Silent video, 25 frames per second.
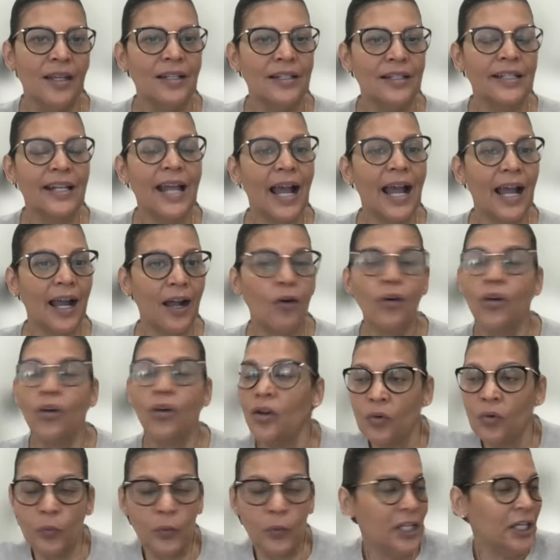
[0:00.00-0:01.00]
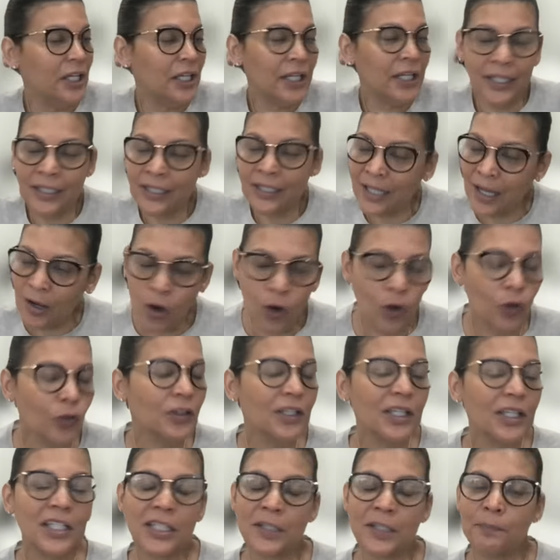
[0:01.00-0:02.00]
Now, we can
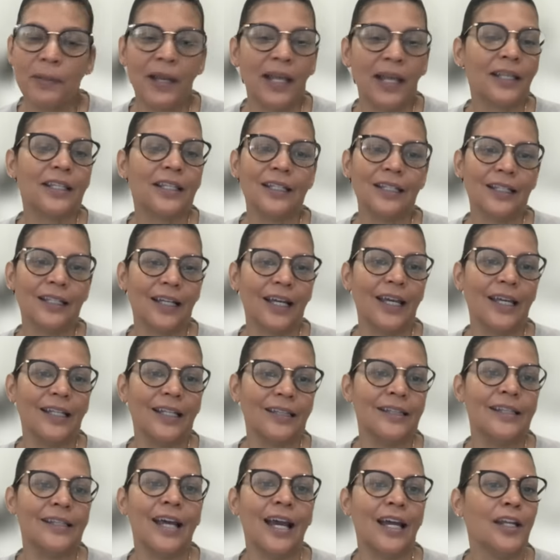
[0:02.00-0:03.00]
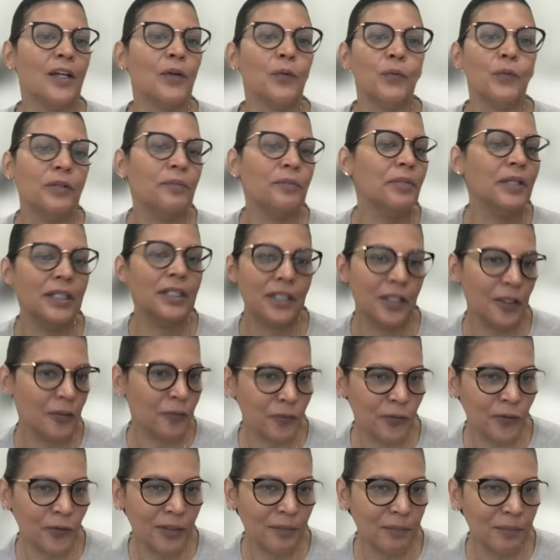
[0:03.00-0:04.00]
only speculate that it would be
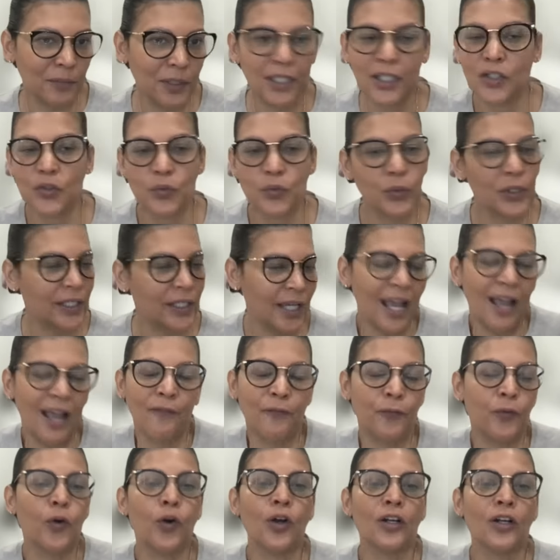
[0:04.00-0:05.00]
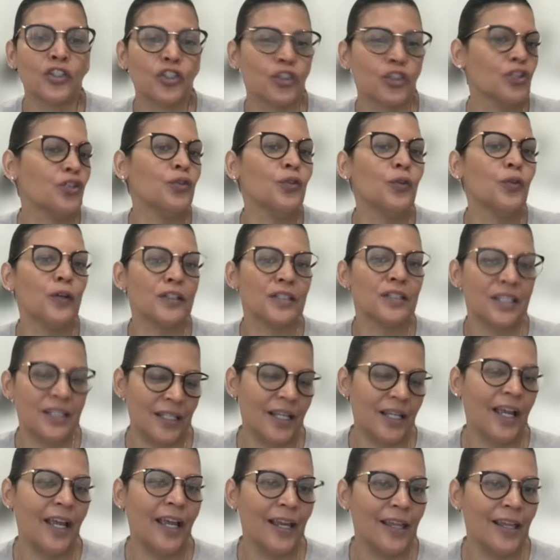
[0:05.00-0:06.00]
different because we can't for sure
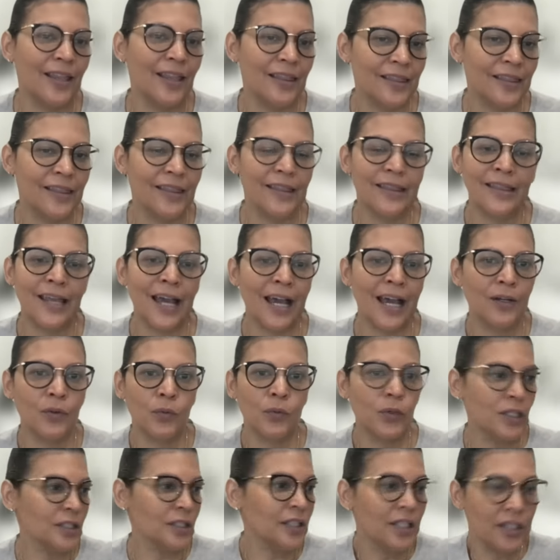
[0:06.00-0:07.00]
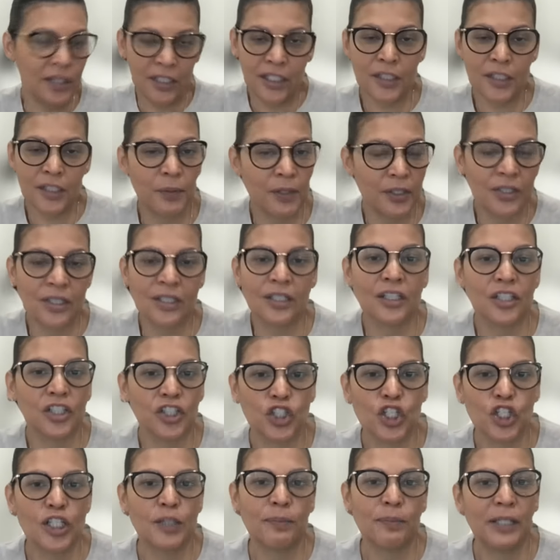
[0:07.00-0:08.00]
say that it wasn't. This person
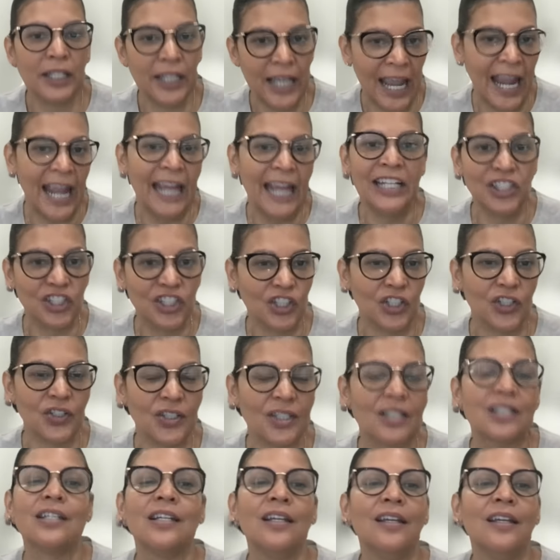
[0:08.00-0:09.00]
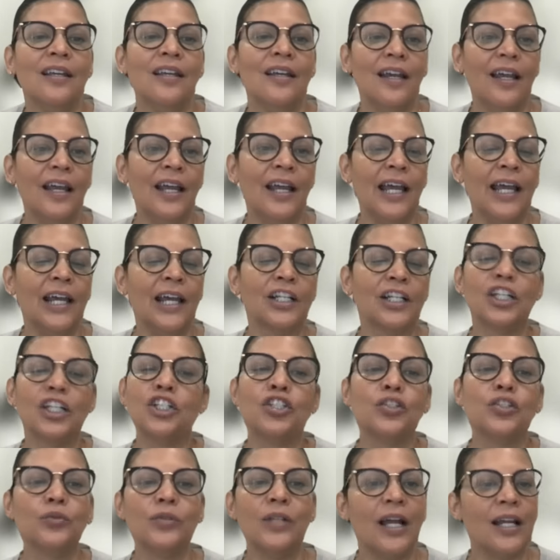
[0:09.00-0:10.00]
could just be ageist and
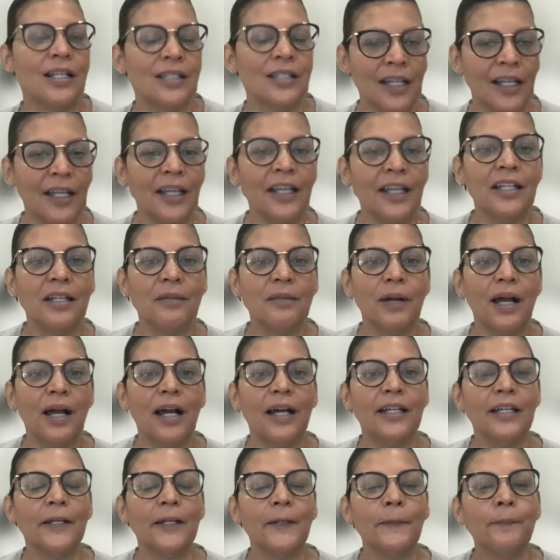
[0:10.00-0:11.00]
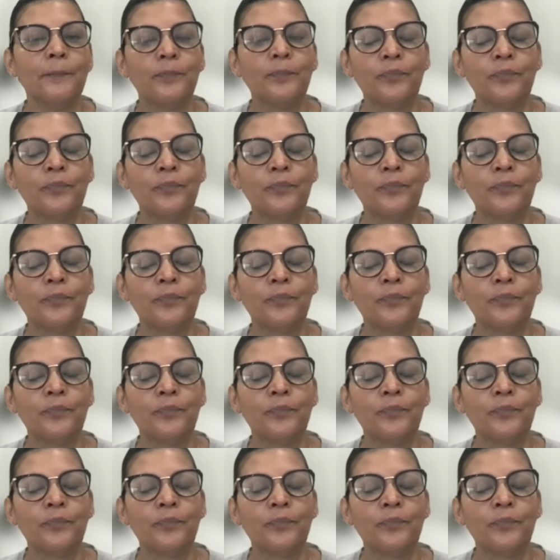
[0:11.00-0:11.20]
could do that to anybody.